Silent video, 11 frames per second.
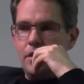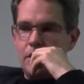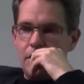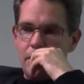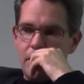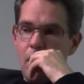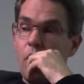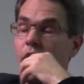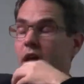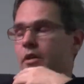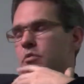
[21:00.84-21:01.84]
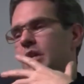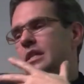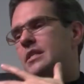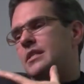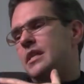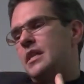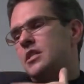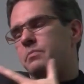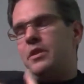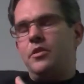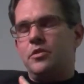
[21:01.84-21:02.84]
uh, or you can say a
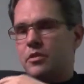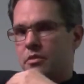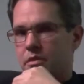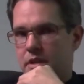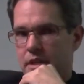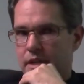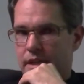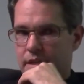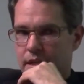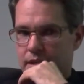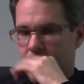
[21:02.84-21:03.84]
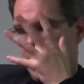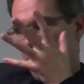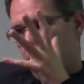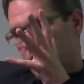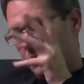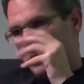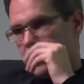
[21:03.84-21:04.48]
spiritual thinking at, at, at in some